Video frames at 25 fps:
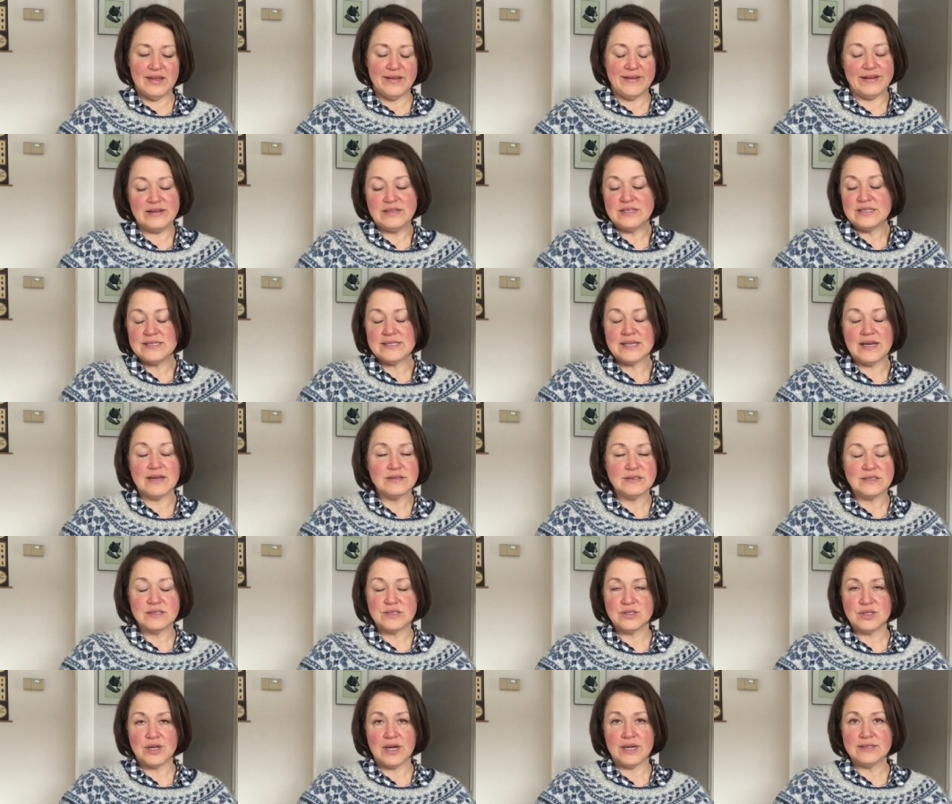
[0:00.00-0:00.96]
I just got
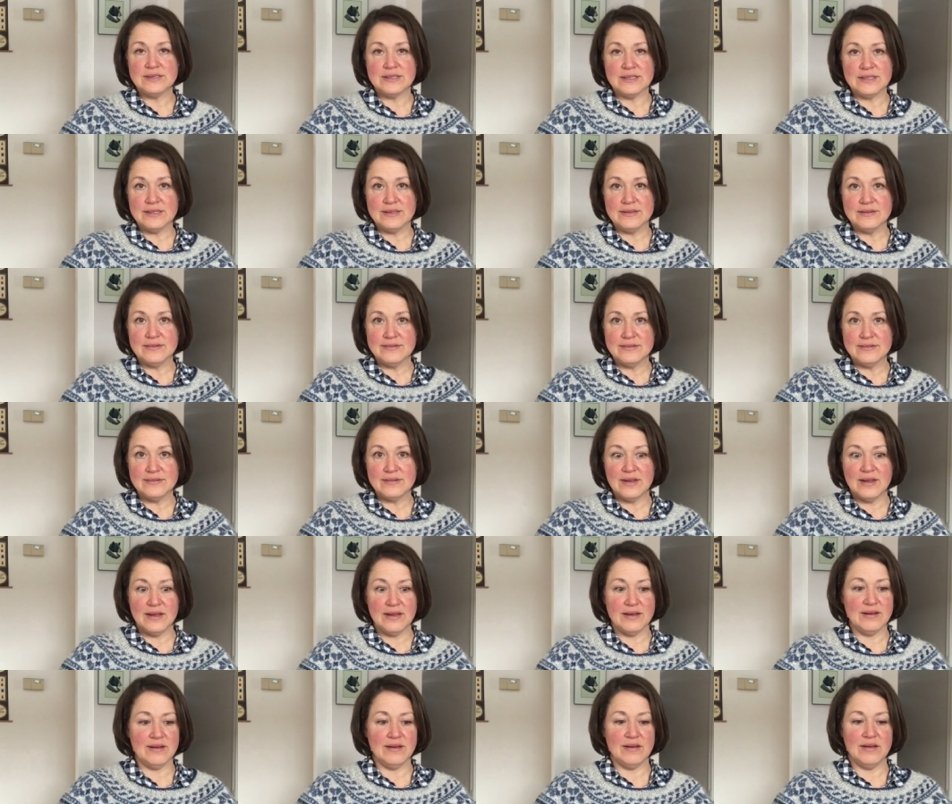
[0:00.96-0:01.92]
distracted
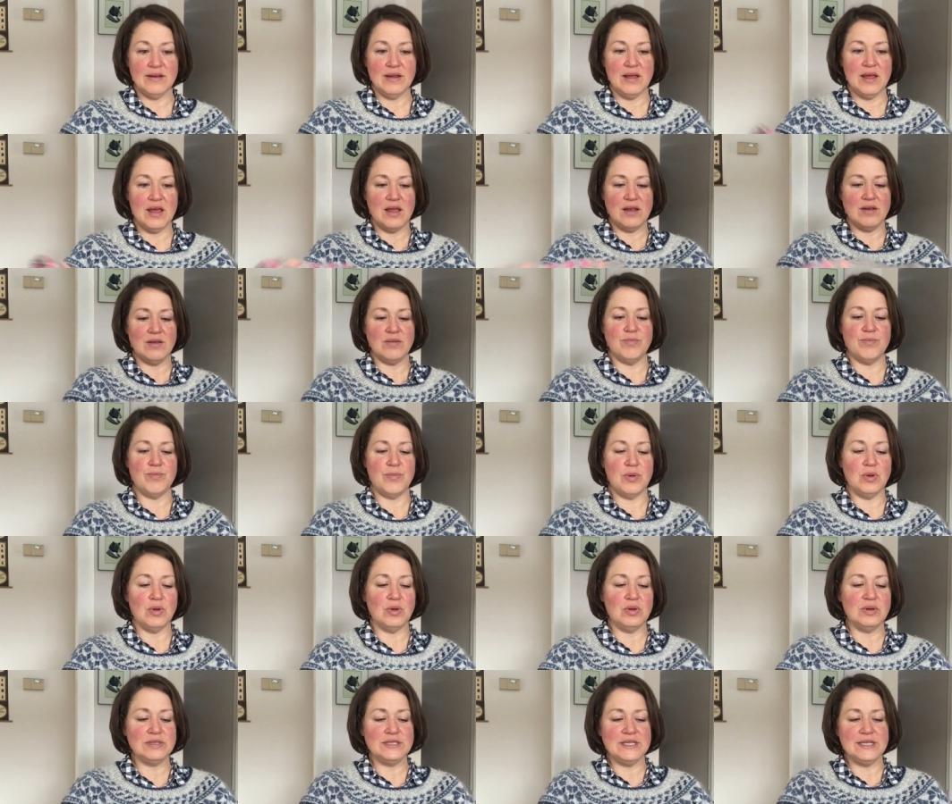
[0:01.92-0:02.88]
and
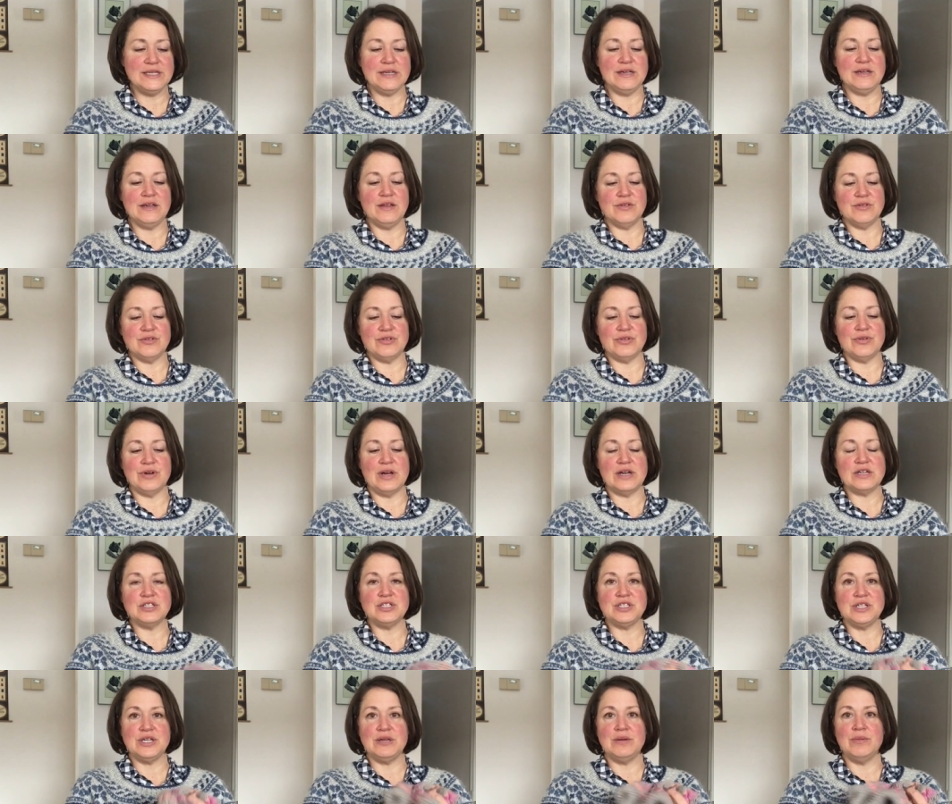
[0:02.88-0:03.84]
pulled in another
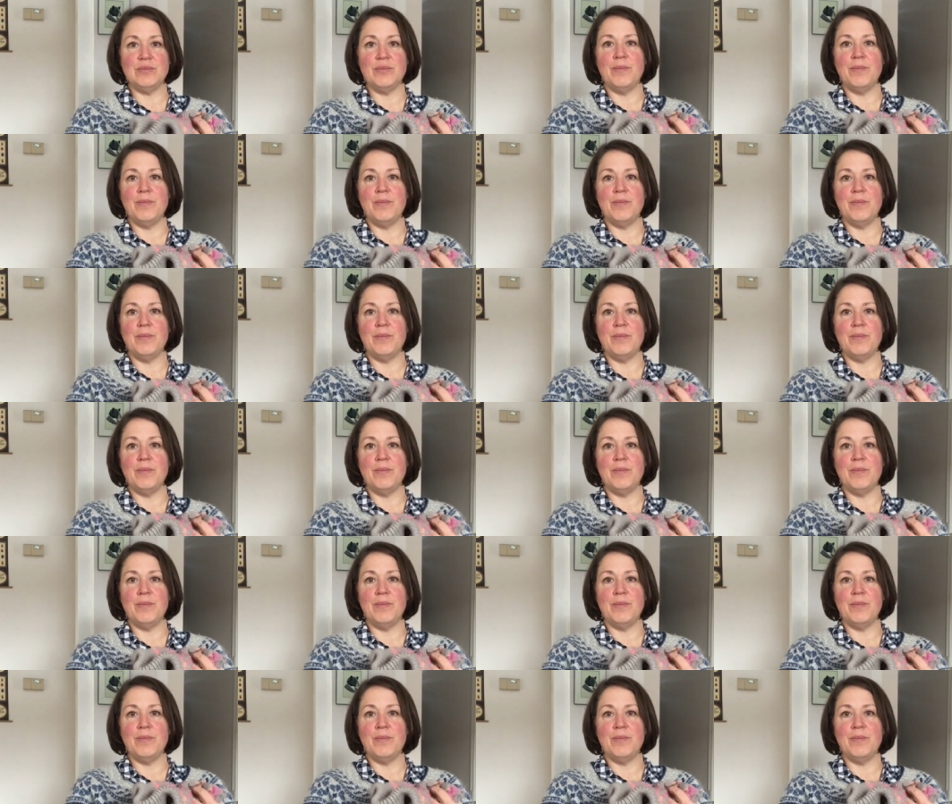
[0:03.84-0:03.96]
direction.